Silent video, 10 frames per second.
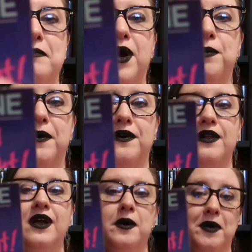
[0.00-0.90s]
the
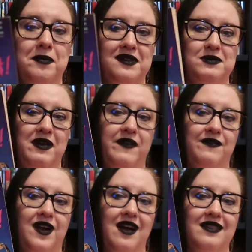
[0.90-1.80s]
purple. Purple is my
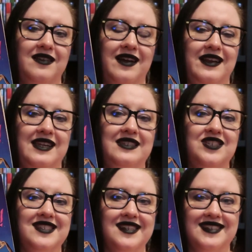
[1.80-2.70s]
favorite color, and he
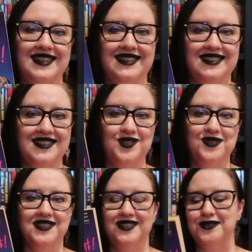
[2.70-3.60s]
just looks like such a
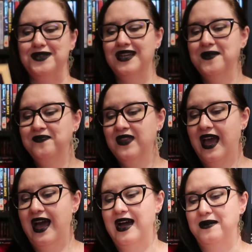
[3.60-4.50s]
cool dude.
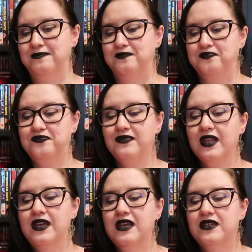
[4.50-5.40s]
Um,
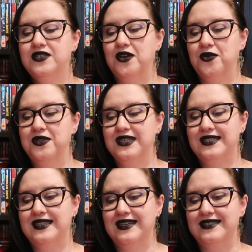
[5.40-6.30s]
so
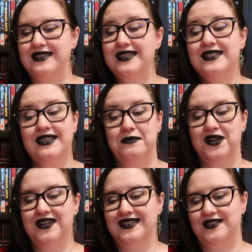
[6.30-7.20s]
this says, this
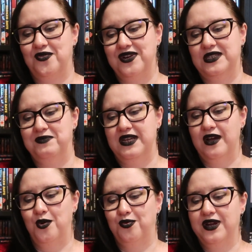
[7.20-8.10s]
summer is going to be
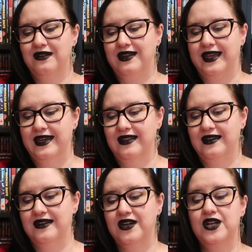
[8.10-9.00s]
a real
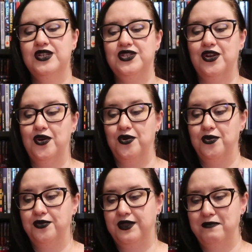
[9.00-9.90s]
killer.
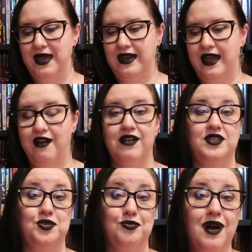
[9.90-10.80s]
So the main
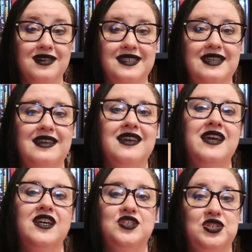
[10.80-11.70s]
character, Roxy,
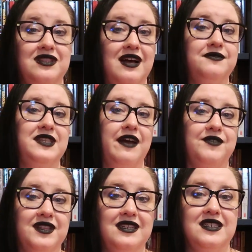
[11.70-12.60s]
she loves
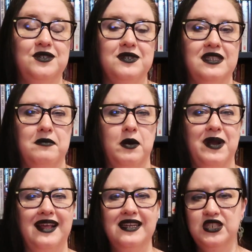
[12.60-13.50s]
everything to do with summer,
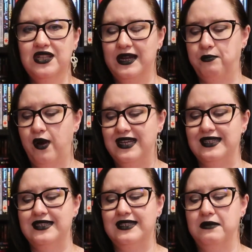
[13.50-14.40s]
but I think she like
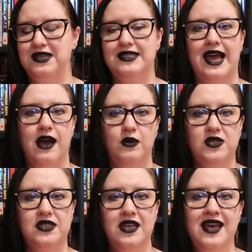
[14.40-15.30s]
breaks into somebody's
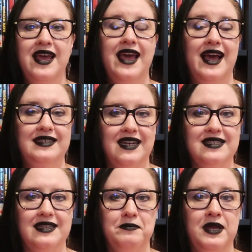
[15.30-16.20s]
house and
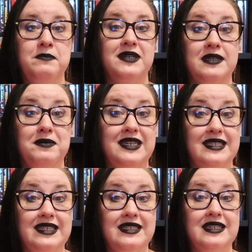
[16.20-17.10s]
does something, but somebody
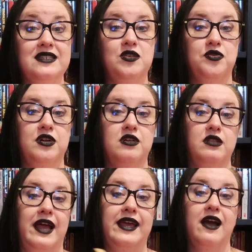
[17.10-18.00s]
sees it. So they're
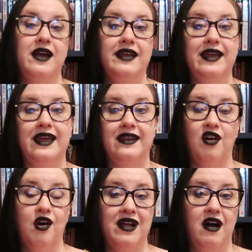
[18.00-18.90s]
like in
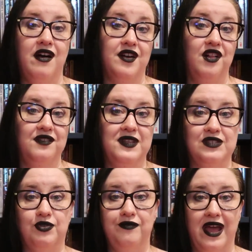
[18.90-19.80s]
on all of
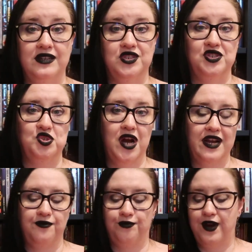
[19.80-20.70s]
this revenge and
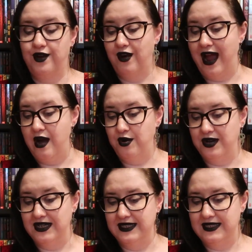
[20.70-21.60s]
trying to freak her
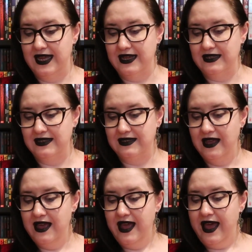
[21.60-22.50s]
out and it says
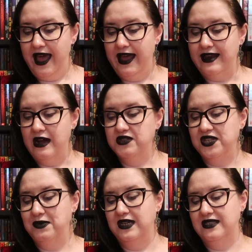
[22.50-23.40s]
and now
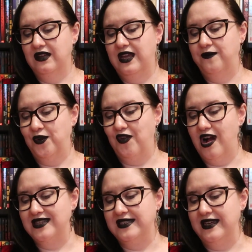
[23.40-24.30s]
someone is looking for
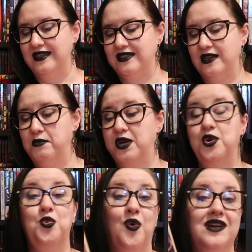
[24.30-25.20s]
Roxy, someone
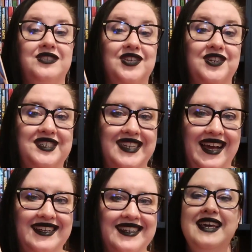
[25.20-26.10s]
who wants her
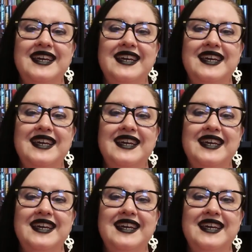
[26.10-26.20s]
dead.